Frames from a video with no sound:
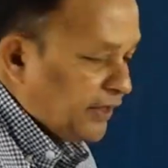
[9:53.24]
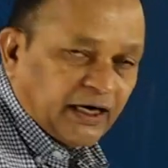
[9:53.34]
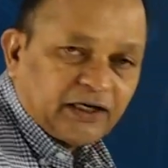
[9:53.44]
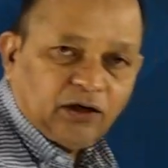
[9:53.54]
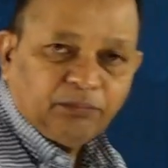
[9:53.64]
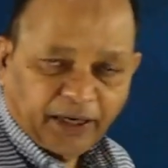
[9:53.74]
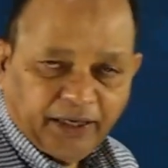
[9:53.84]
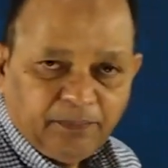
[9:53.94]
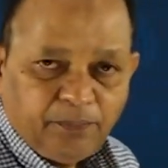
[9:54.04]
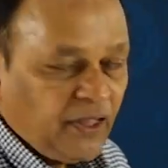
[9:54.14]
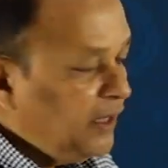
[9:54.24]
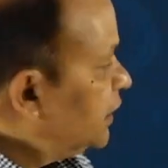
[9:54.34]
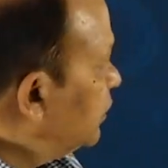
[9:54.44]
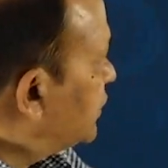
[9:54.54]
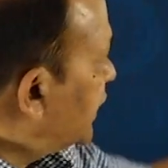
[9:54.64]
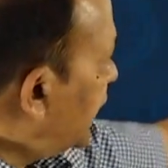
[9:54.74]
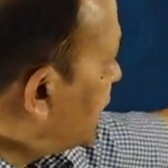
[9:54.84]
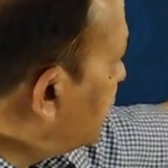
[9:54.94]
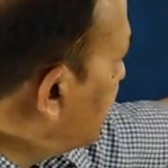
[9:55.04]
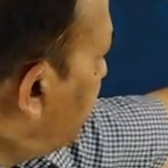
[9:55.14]
electron pair, Now that
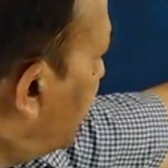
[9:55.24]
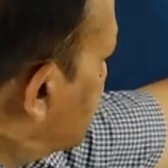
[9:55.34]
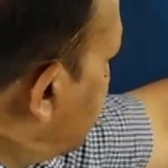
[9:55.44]
electron pair is